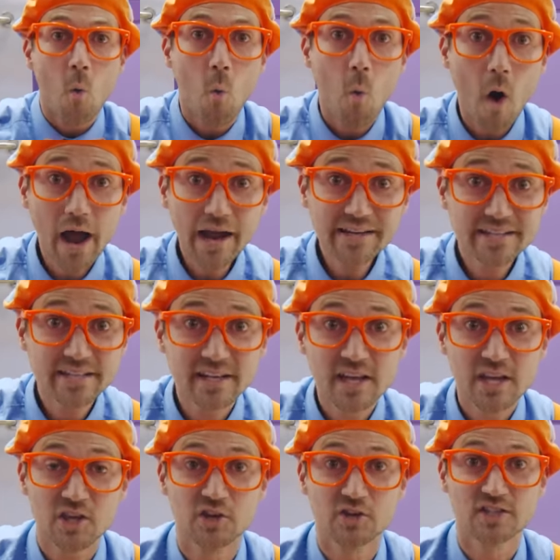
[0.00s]
What?
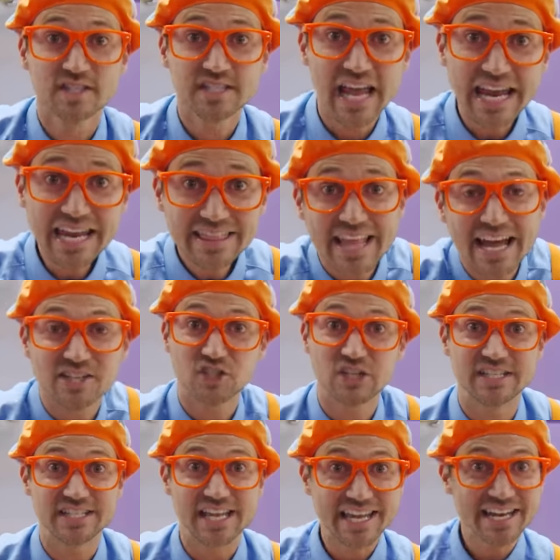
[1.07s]
You're saying that
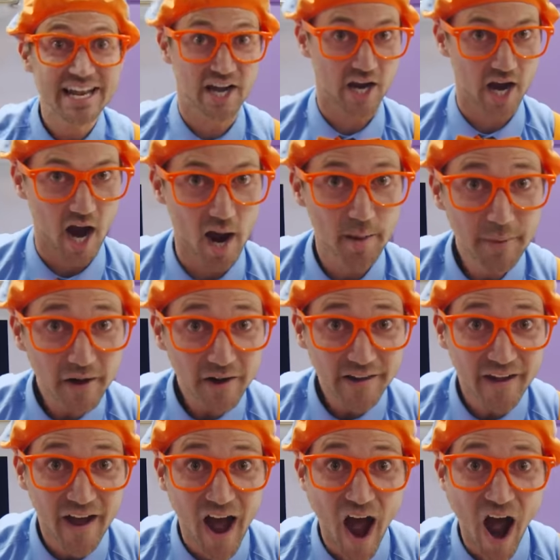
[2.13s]
she's in the cupboard?
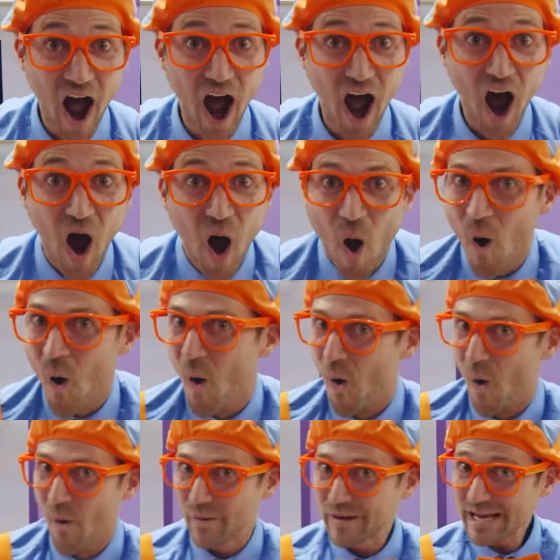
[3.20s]

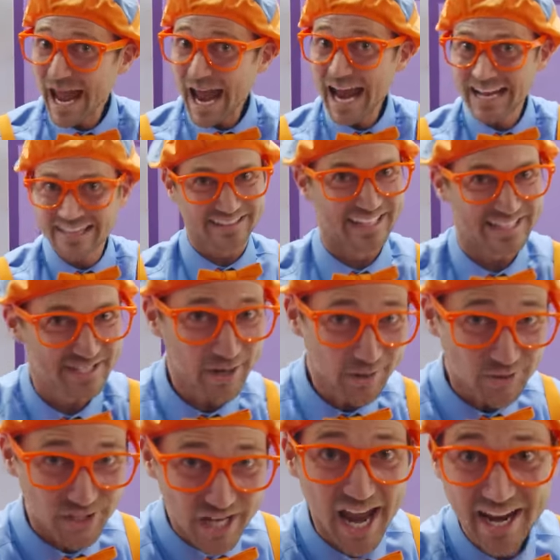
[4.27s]
Okay, let's go
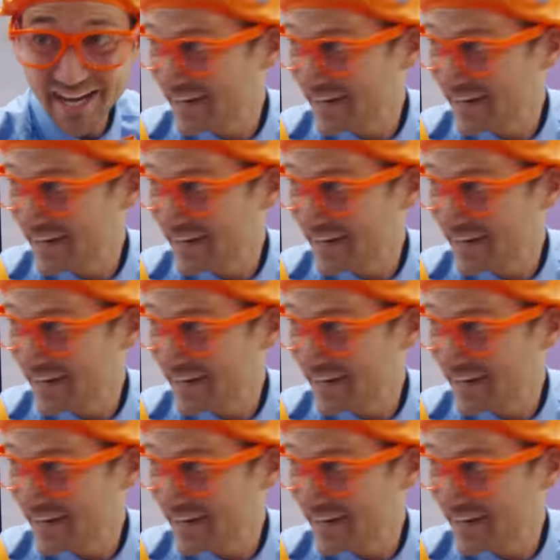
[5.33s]
check.